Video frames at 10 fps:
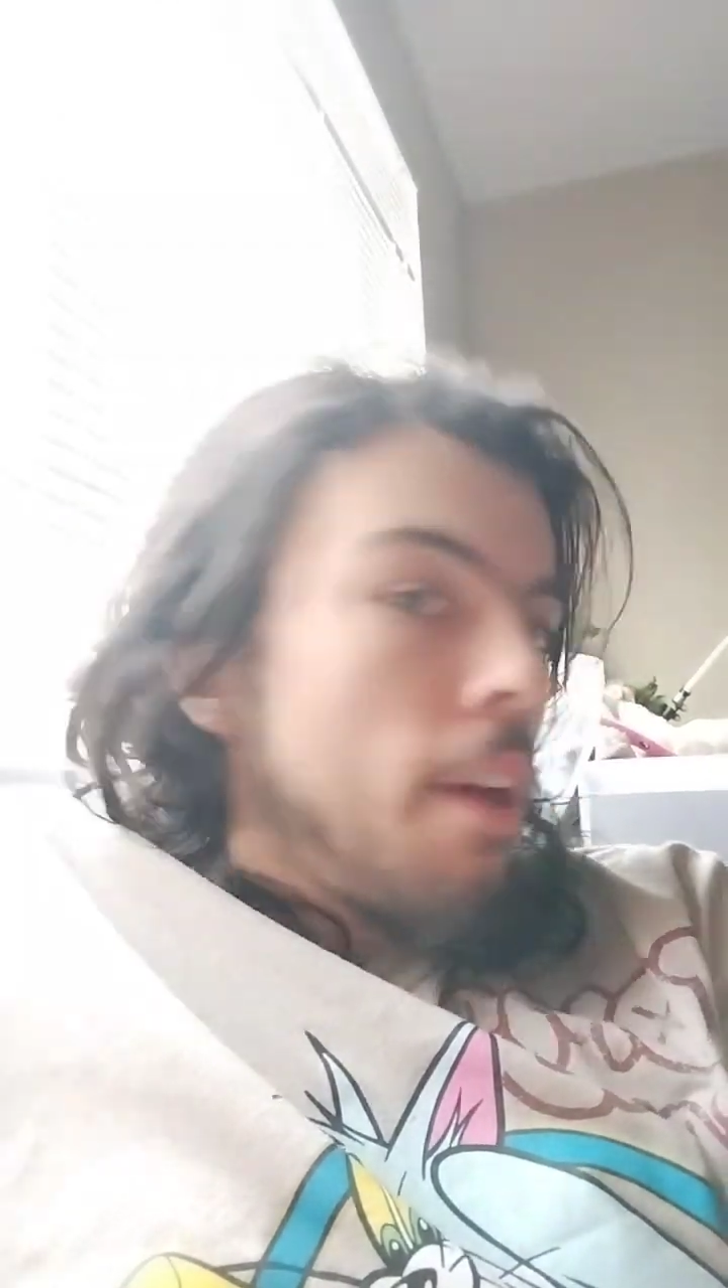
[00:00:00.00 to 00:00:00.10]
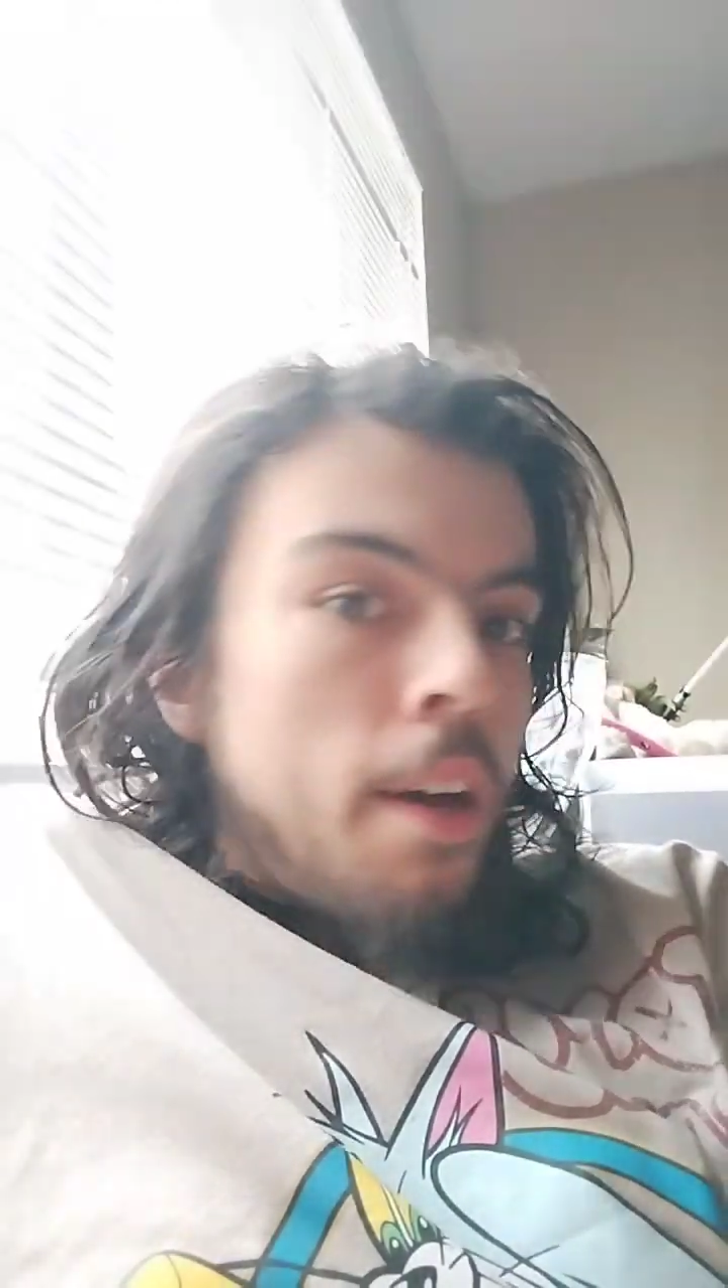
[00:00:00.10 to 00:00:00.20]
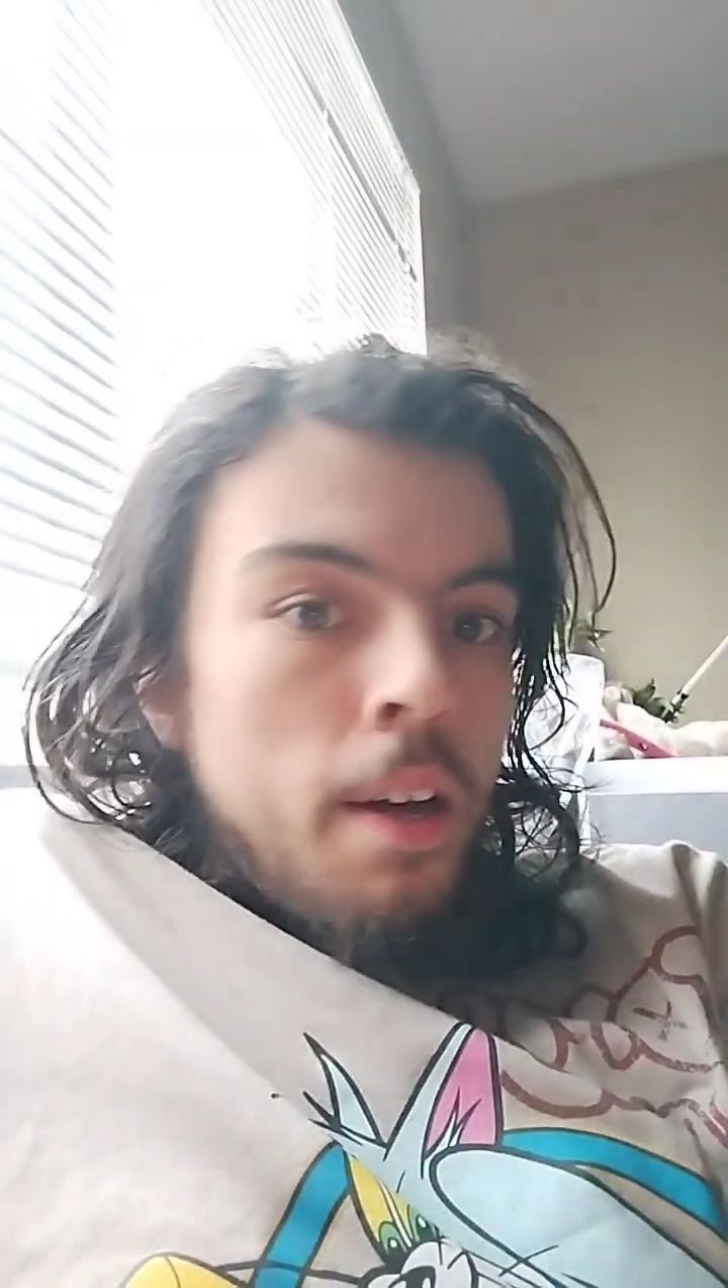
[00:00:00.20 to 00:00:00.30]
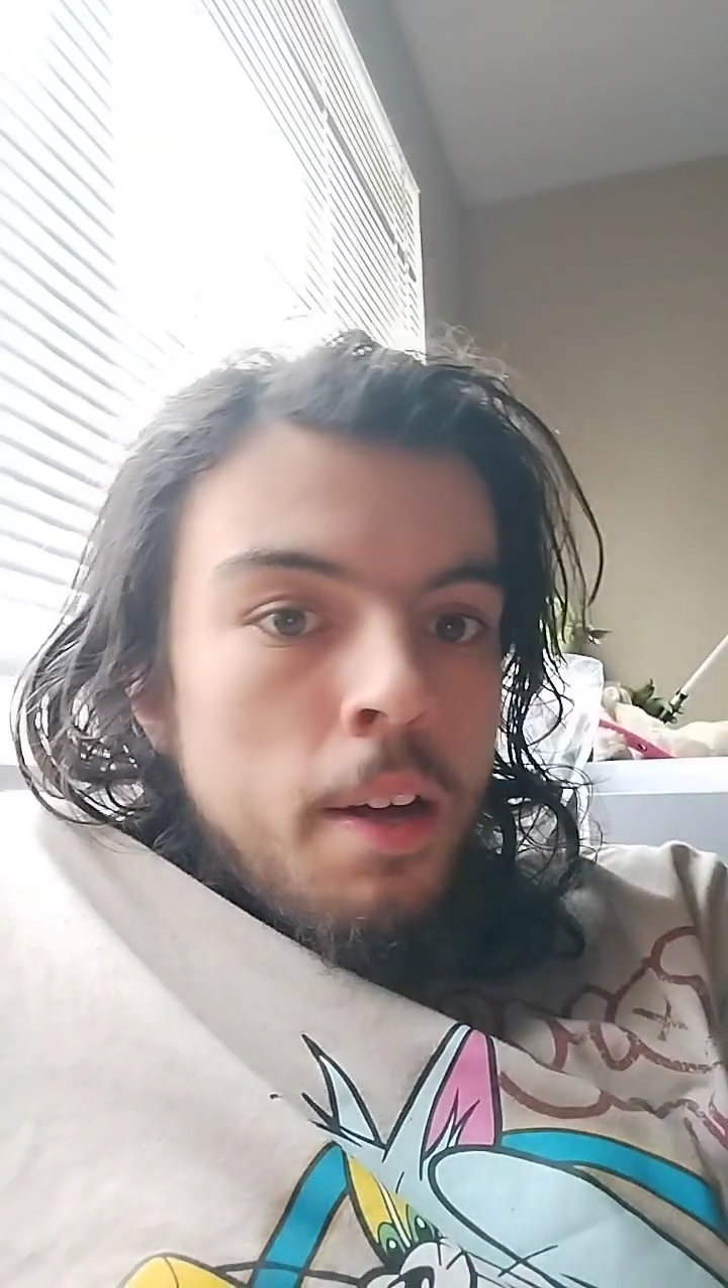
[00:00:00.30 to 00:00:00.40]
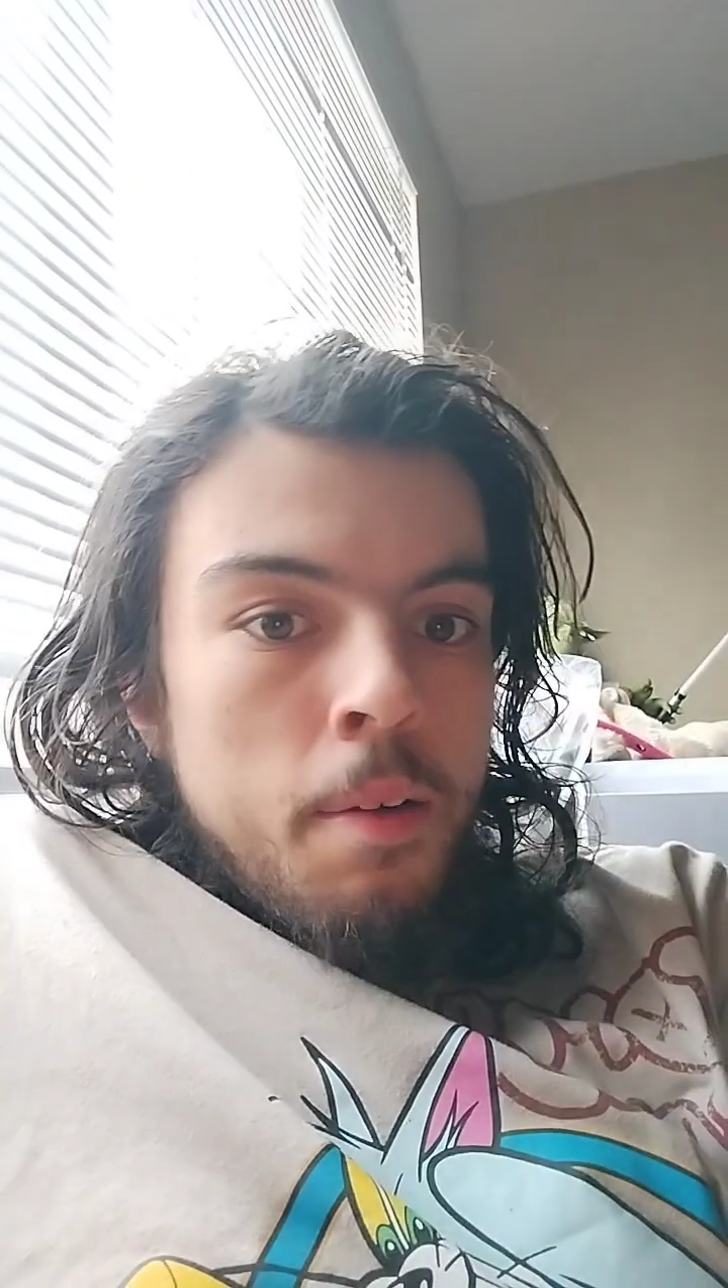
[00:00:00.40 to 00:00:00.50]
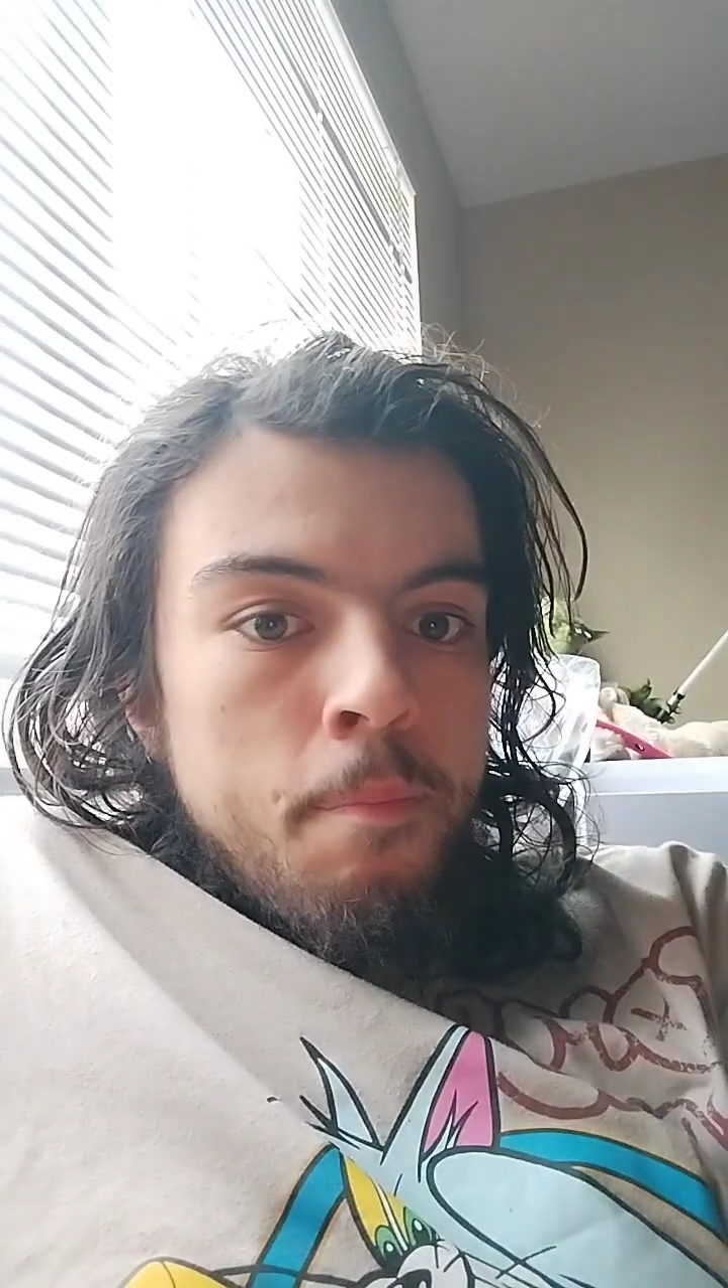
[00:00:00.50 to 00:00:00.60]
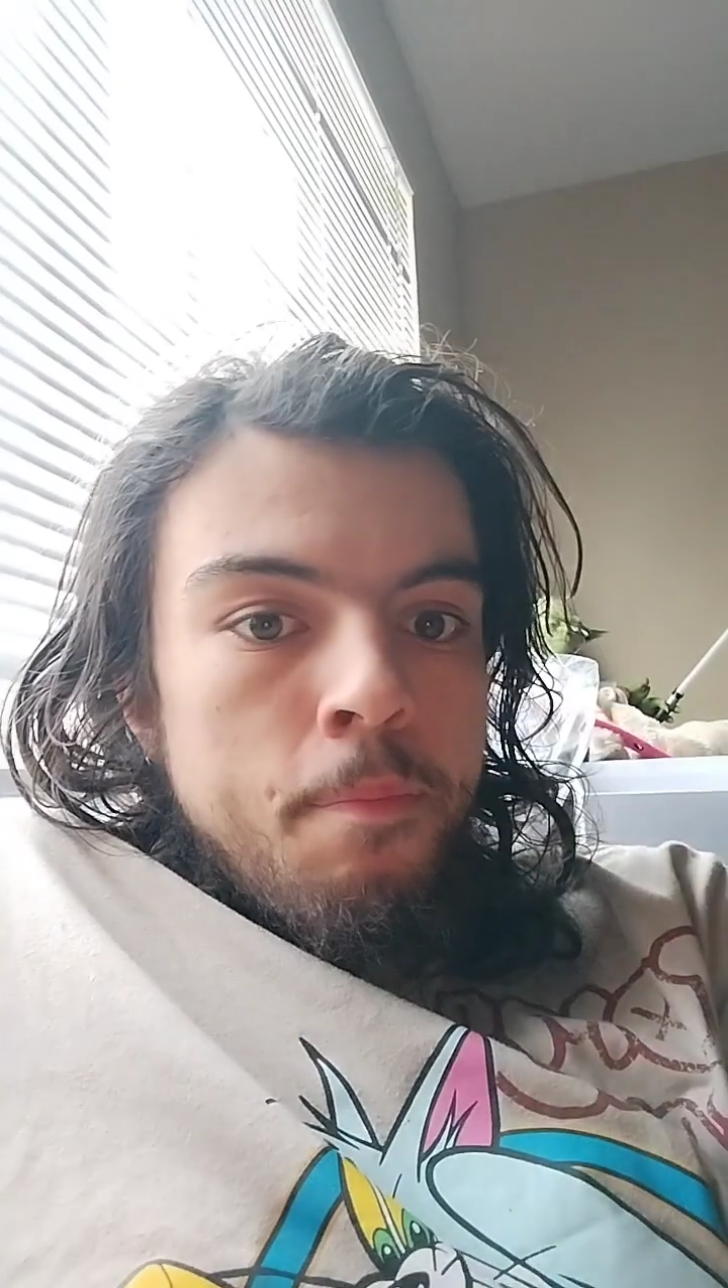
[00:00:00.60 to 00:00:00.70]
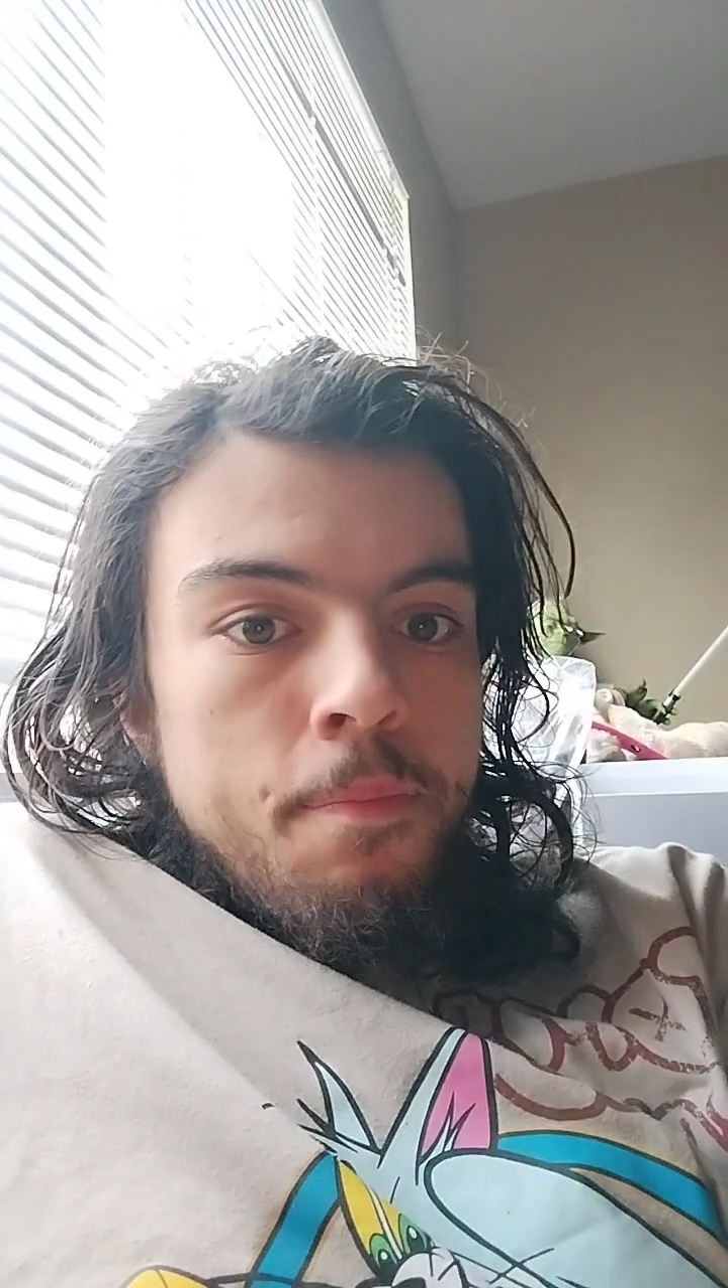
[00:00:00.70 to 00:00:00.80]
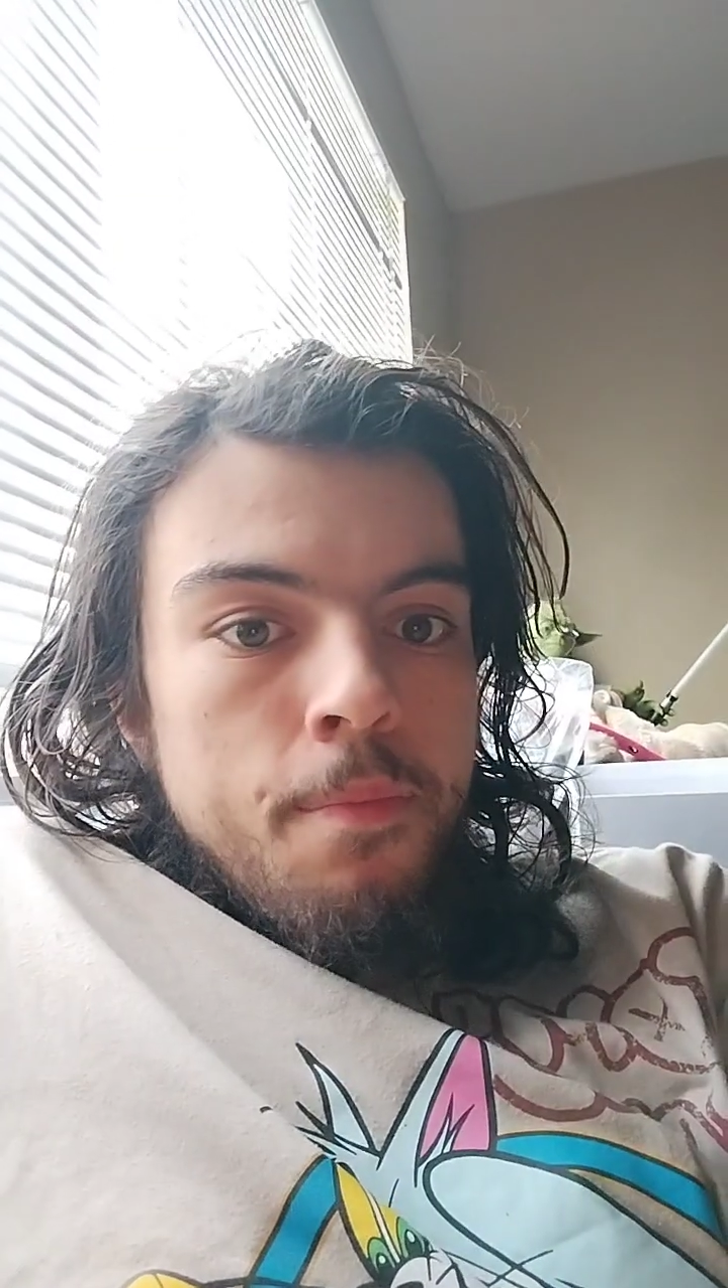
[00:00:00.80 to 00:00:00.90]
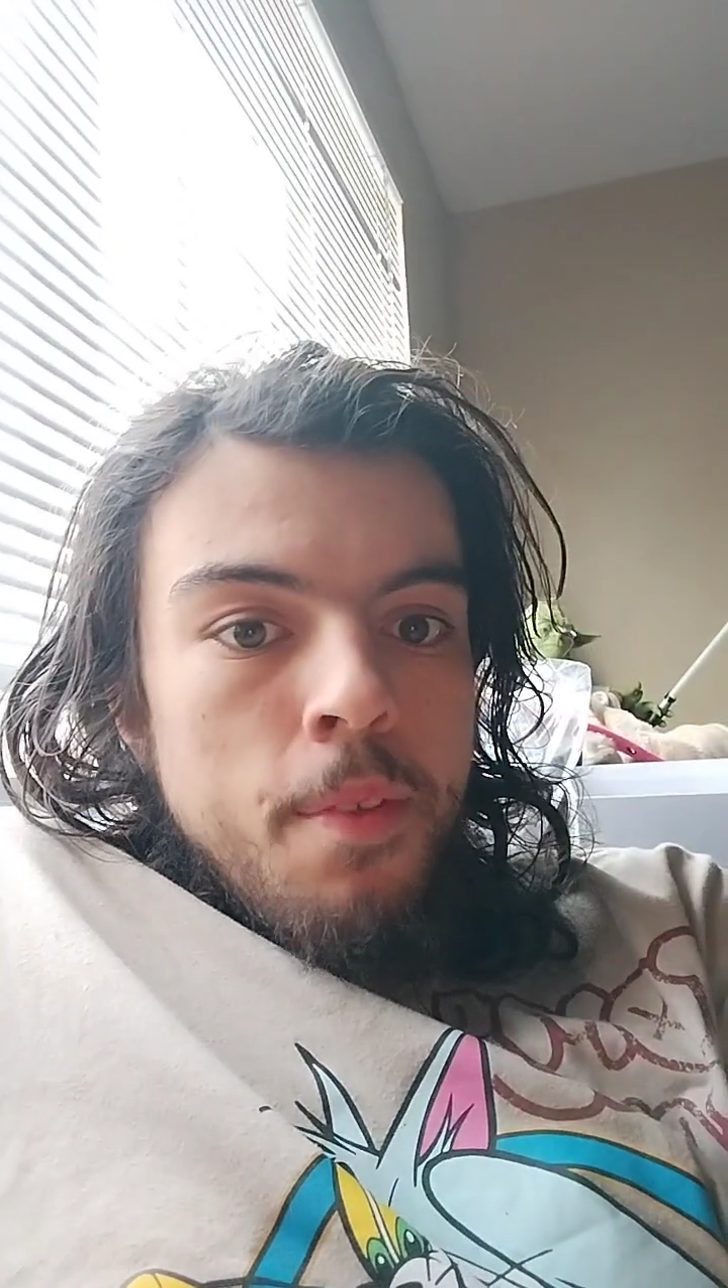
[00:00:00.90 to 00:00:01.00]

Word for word: Um,